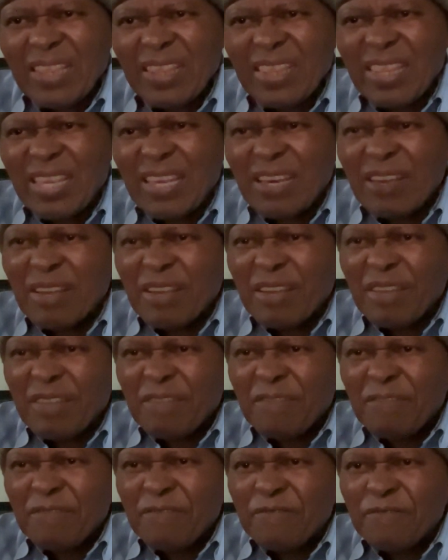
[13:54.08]
the
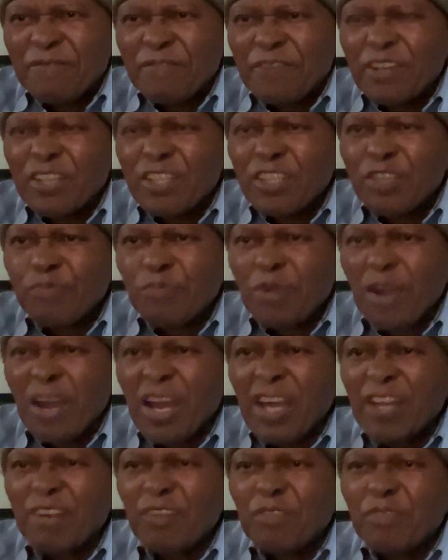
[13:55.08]
first
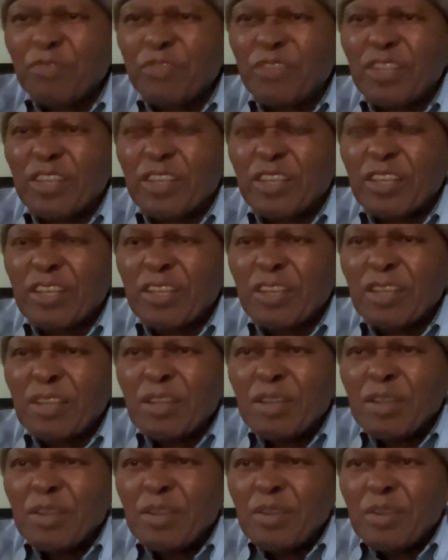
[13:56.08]
part of the
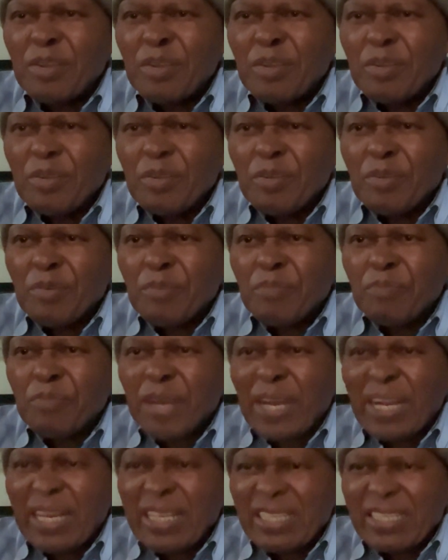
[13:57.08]

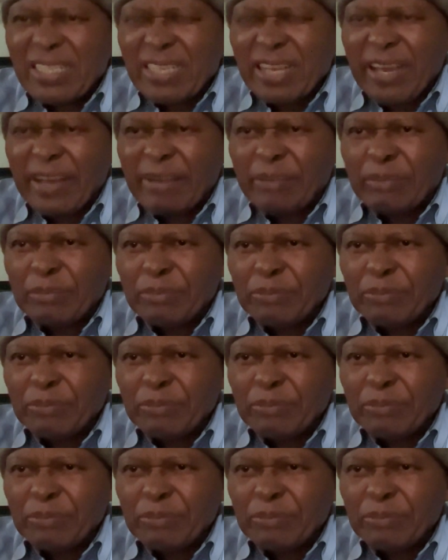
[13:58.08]
brainstem,